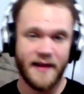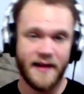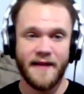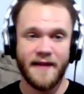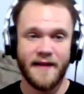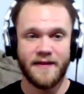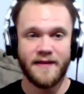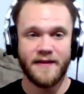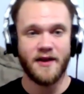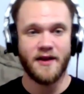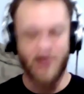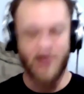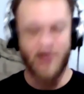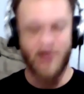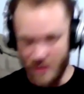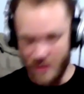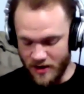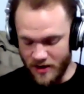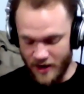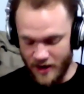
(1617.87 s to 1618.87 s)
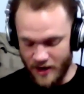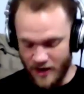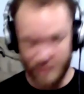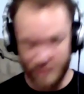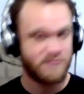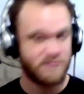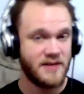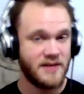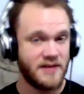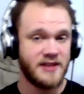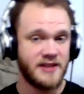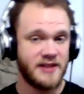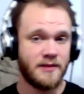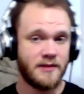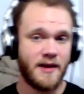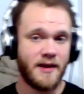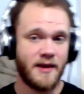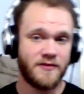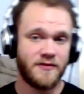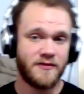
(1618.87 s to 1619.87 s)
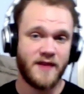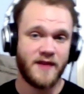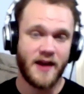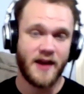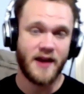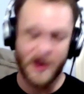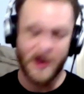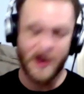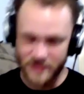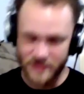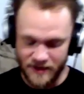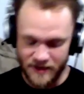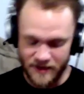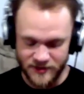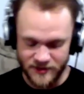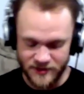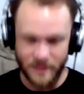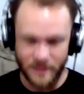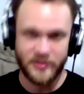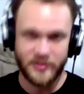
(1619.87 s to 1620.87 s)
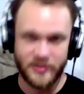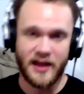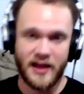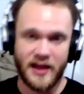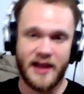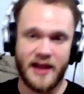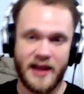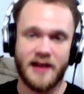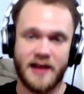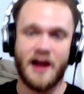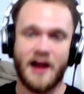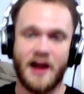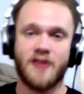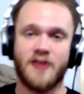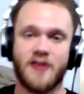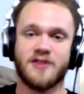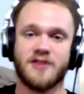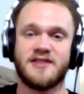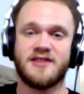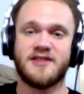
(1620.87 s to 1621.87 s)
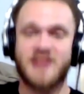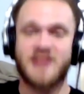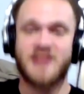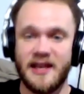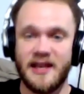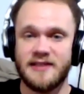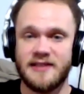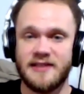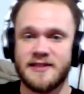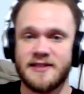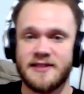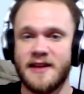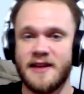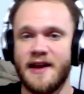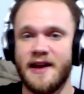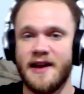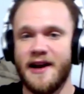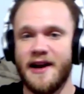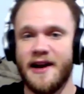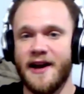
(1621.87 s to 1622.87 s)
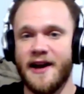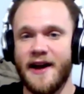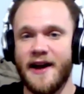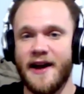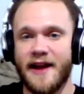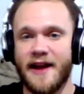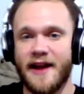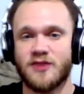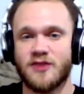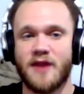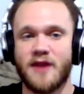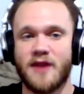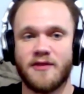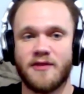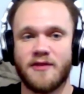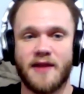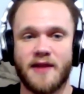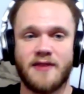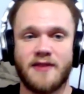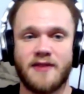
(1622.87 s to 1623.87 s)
There are a decent amount of airsofters that play in other states and travel around to